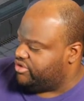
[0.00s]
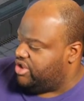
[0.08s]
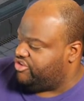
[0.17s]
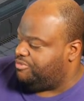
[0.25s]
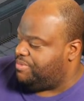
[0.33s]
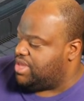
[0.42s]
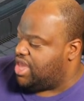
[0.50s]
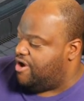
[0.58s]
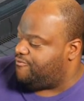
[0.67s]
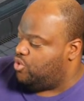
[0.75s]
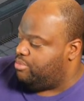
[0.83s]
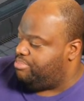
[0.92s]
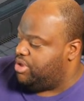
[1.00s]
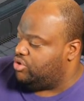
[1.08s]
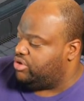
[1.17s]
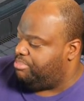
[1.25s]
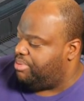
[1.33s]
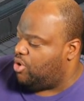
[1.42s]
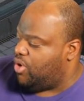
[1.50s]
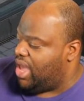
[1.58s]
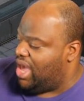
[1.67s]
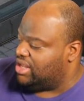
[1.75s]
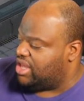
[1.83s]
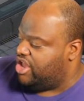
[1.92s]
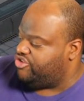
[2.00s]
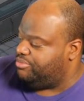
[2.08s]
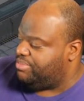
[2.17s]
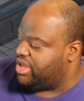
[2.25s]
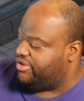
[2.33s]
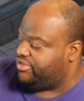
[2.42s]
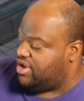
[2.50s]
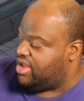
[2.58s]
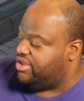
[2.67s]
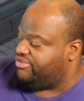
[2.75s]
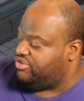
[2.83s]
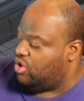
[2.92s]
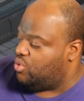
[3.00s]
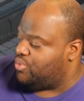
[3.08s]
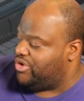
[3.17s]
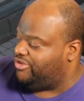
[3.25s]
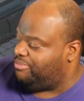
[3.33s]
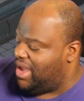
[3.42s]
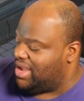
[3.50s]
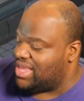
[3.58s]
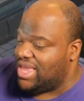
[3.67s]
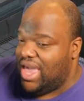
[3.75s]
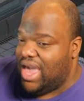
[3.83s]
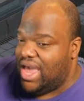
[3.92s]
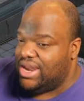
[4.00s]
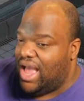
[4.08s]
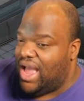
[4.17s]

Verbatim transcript: So just be careful with build and point allocation because there is no respec. Yeah,